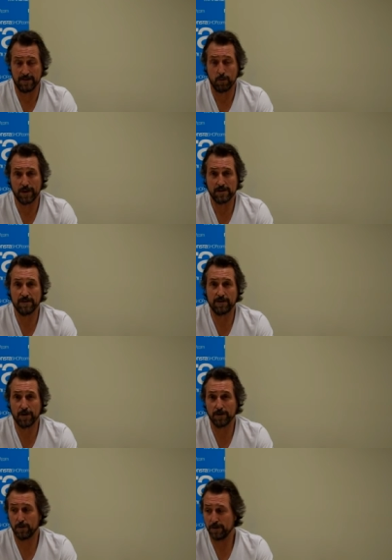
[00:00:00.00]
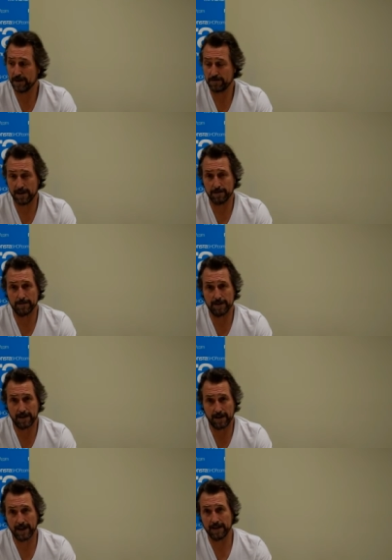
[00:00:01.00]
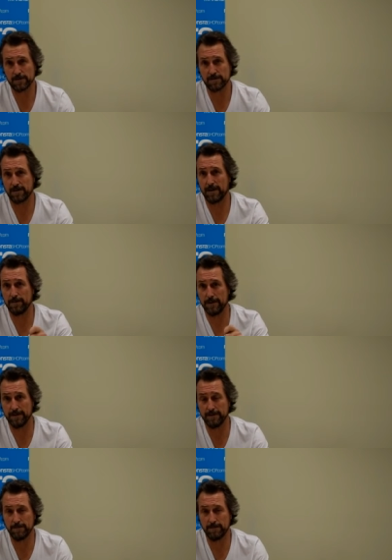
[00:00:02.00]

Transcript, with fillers: Once you've gone to all that trouble to clean and scrub with your,